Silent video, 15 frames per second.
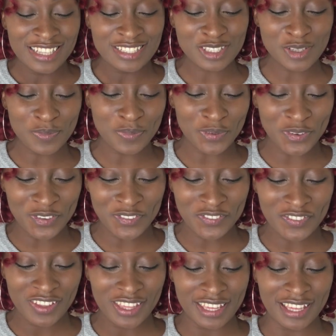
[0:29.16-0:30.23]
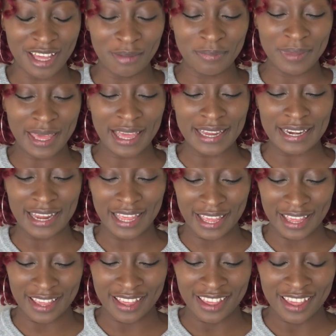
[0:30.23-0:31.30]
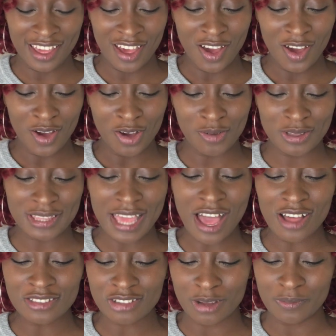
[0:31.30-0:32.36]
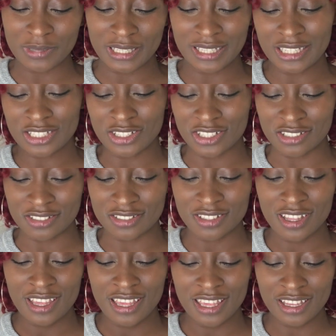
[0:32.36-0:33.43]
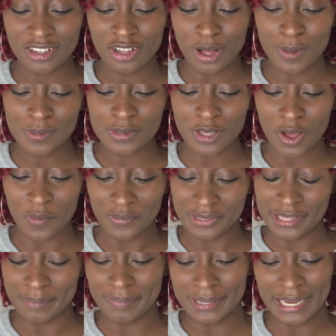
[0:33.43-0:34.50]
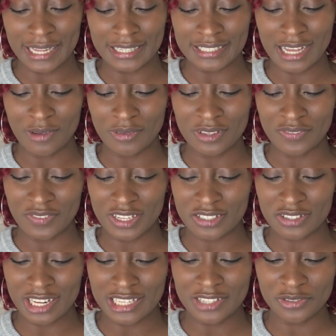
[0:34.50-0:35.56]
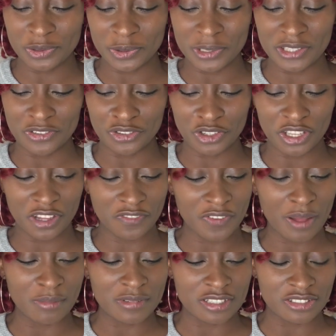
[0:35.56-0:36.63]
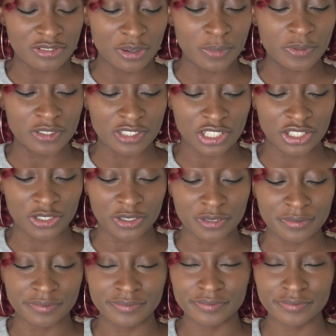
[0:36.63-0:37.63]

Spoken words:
to prove he can bear an heir. With health complications, he comes up with a plan that will eventually ruin the royal family's reputation.